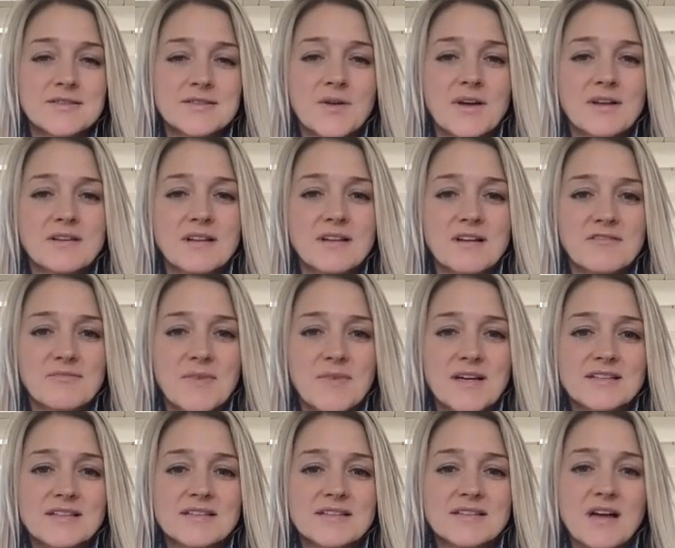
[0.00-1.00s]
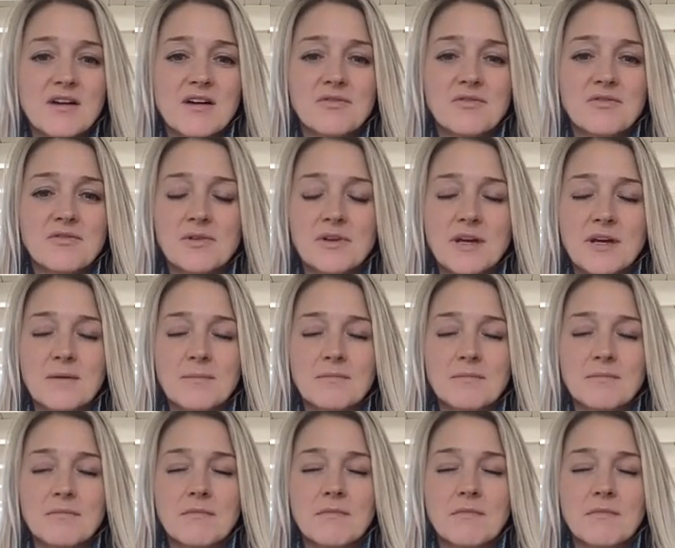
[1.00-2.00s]
Do I love myself when I'm
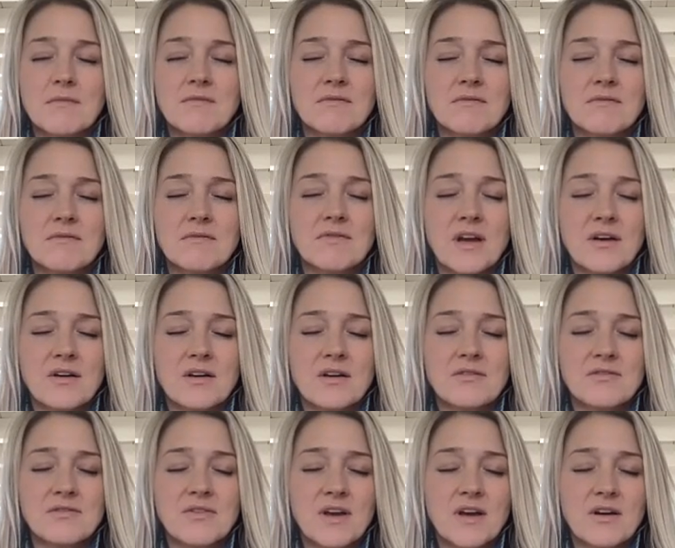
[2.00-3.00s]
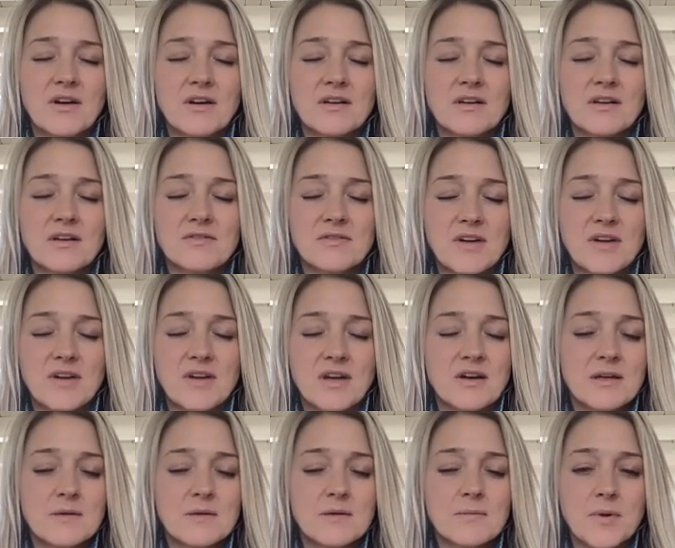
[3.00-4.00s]
very, very,
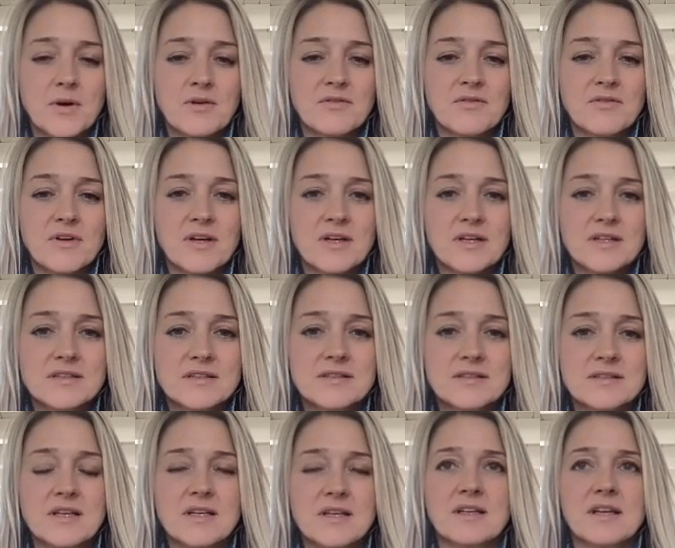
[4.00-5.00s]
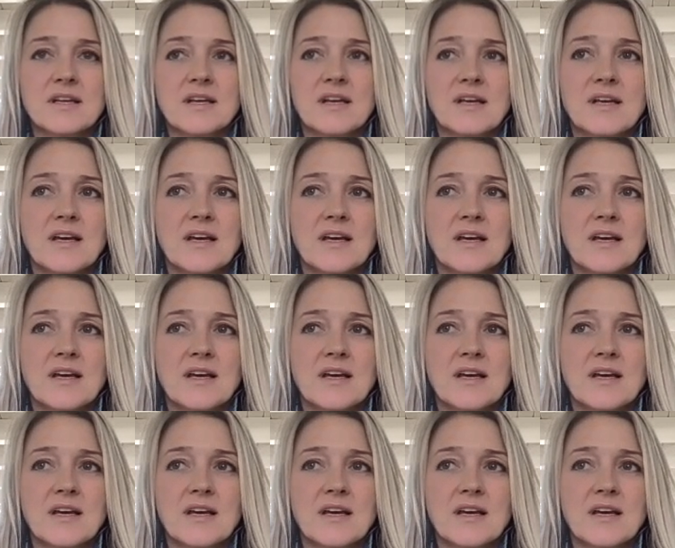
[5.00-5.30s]
very imperfect? And